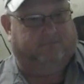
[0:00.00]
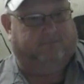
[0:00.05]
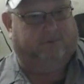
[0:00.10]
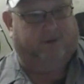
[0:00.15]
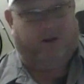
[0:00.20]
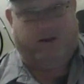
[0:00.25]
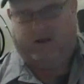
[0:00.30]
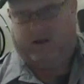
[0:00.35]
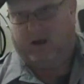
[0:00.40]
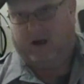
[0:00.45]

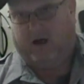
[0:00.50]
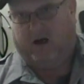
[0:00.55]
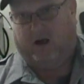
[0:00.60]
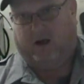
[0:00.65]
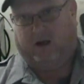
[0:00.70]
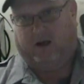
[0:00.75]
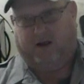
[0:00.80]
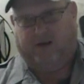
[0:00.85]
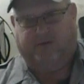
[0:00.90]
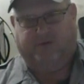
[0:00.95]
again,
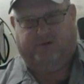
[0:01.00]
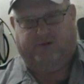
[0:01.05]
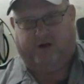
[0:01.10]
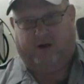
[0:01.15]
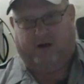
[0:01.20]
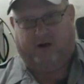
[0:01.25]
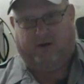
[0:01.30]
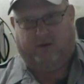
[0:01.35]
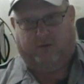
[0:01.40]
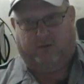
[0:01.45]
like I said,
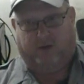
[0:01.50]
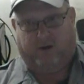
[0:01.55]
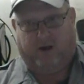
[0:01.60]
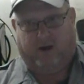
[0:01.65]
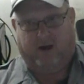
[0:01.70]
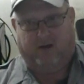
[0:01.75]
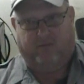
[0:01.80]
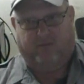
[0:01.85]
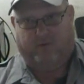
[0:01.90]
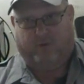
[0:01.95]
I don't
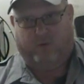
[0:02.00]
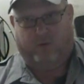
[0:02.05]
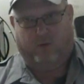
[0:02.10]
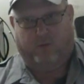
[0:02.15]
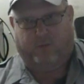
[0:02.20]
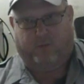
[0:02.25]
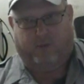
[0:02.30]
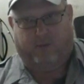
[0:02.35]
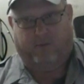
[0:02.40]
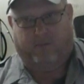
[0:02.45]
have a
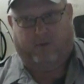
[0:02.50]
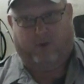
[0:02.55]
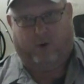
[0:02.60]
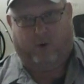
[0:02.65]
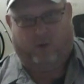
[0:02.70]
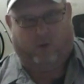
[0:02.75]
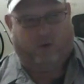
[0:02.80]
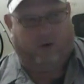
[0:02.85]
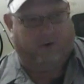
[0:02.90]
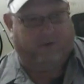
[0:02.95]
corporate ball
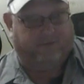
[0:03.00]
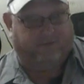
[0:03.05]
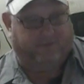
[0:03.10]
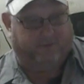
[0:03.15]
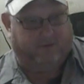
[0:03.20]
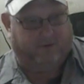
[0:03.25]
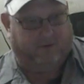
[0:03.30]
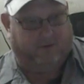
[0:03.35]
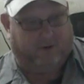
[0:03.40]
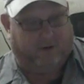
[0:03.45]
washer.